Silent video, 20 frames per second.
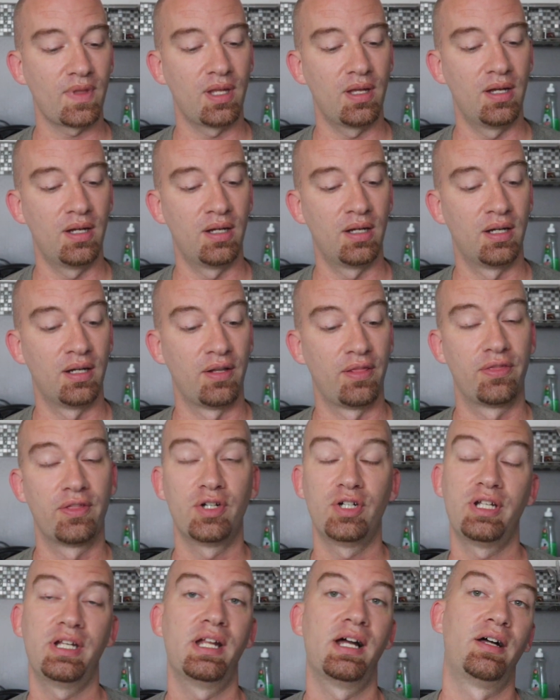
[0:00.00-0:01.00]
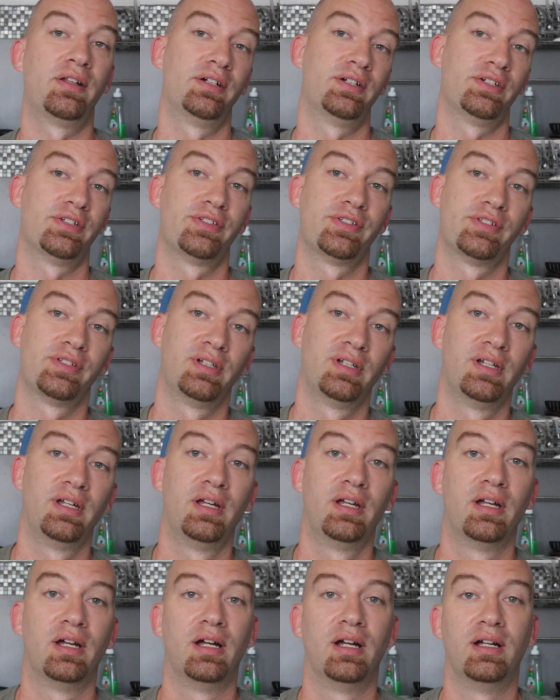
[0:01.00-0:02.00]
$30
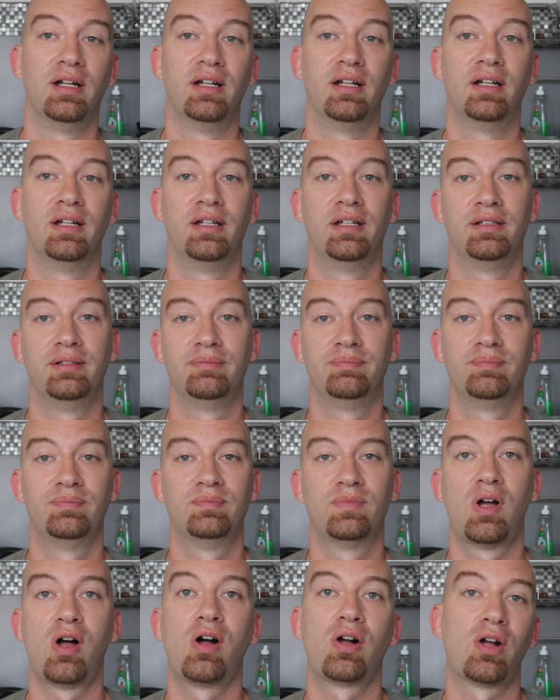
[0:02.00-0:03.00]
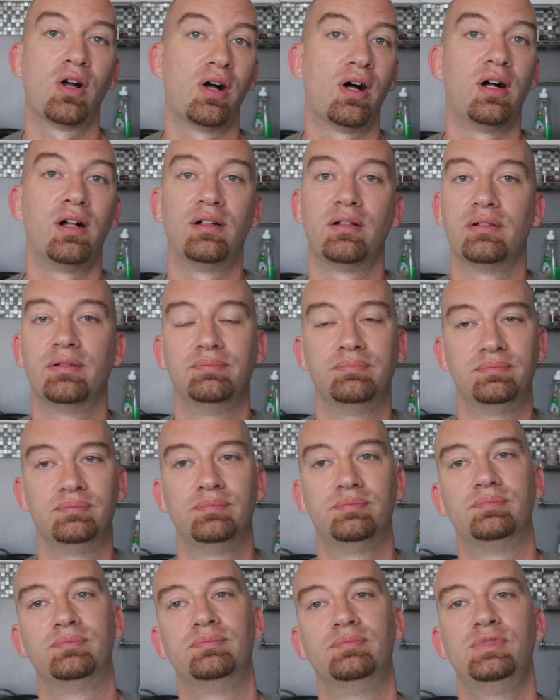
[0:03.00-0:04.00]
on alcohol and
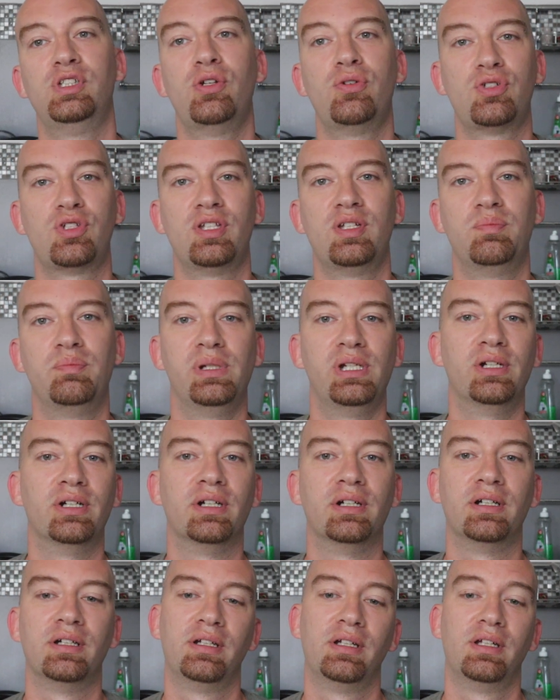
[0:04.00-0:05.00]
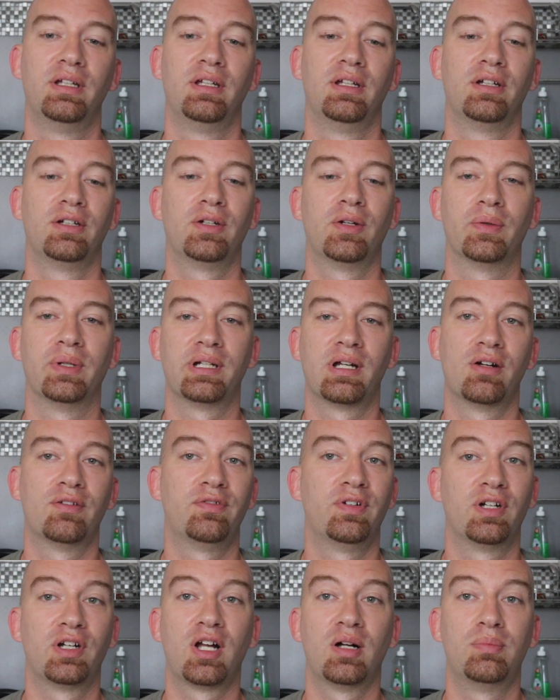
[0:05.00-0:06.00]
usually beer. Going out
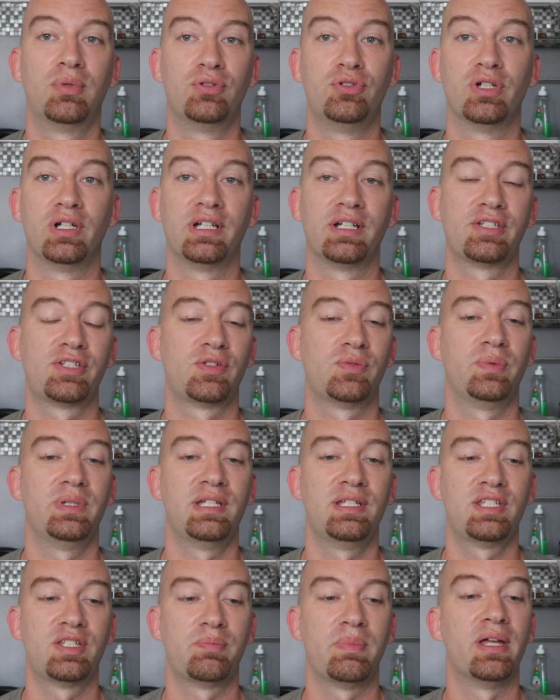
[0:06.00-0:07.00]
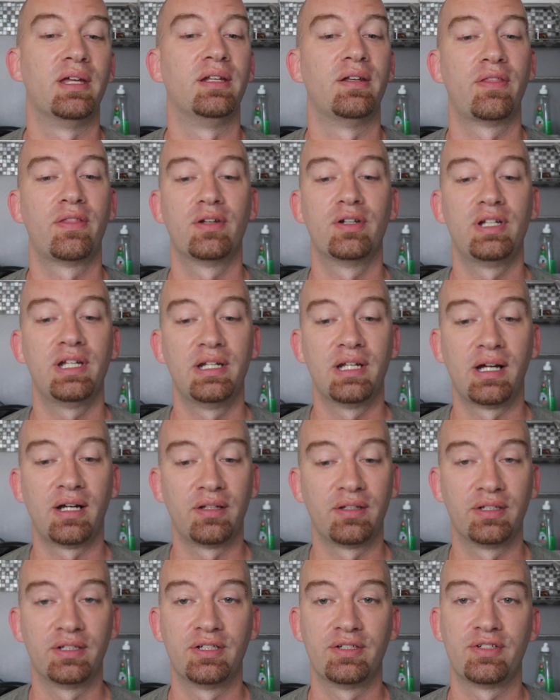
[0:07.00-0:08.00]
for a couple of drinks, we spent
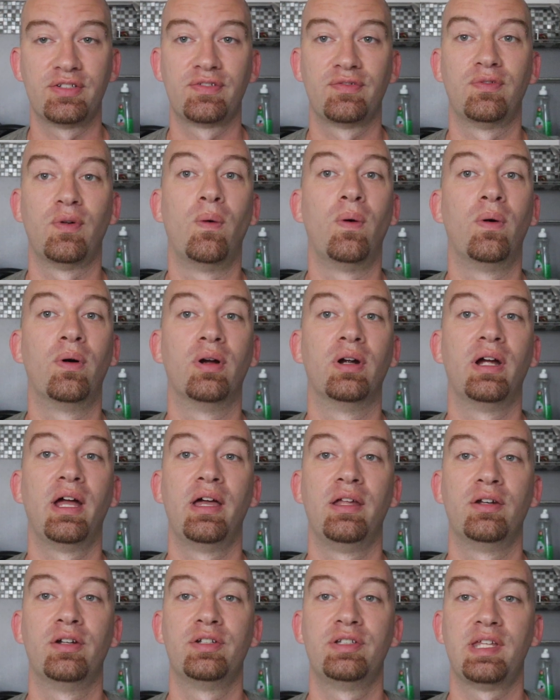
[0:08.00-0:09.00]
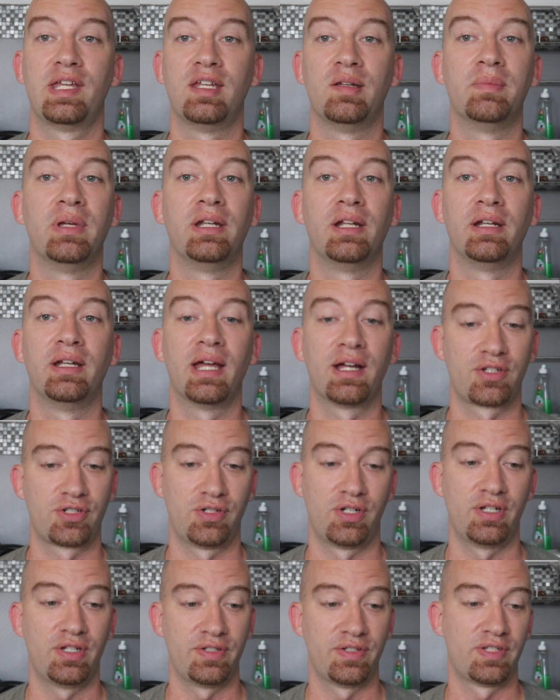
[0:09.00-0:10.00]
$30 for entertainment and
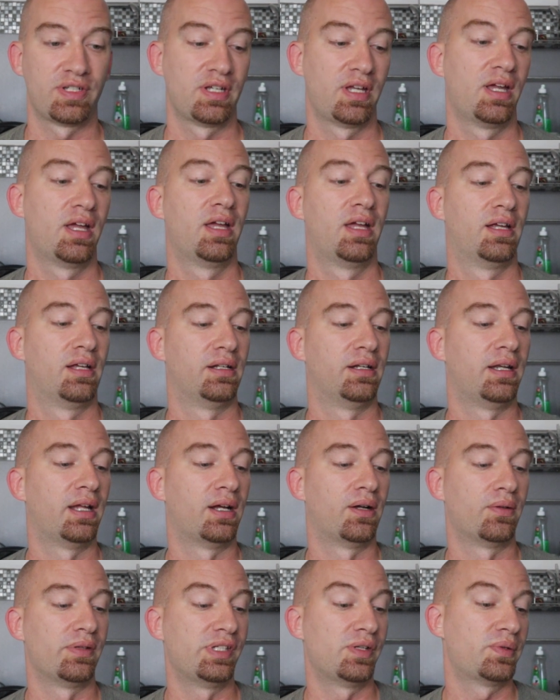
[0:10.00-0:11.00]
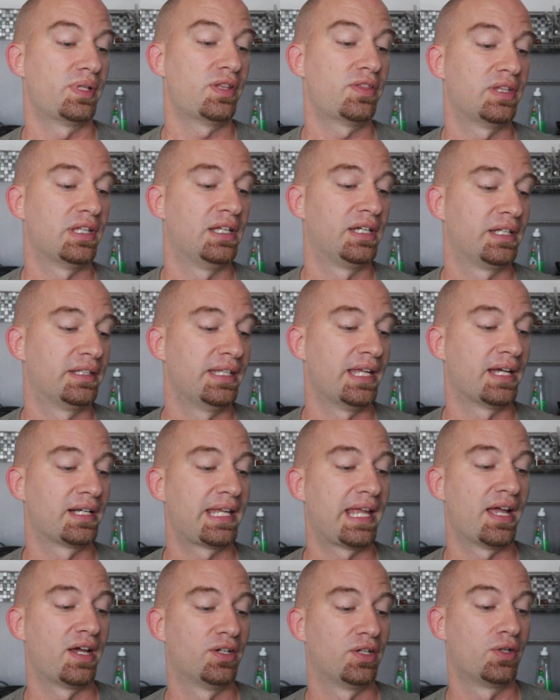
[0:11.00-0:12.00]
extras. Now, the only thing in
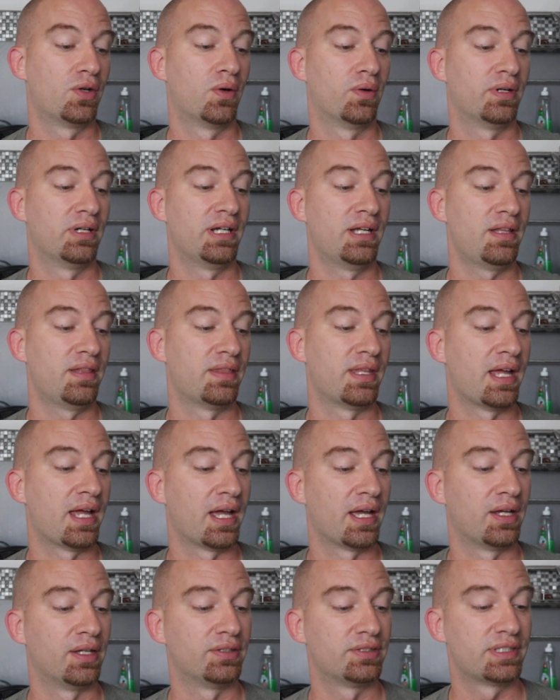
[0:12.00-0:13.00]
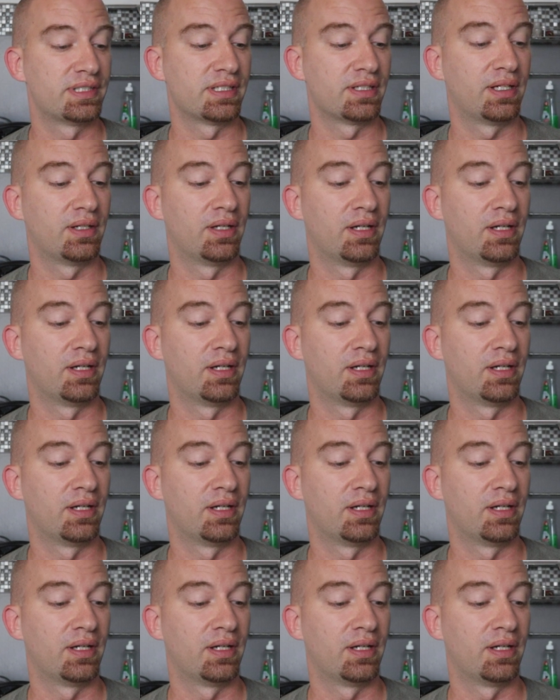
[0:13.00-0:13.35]
that category that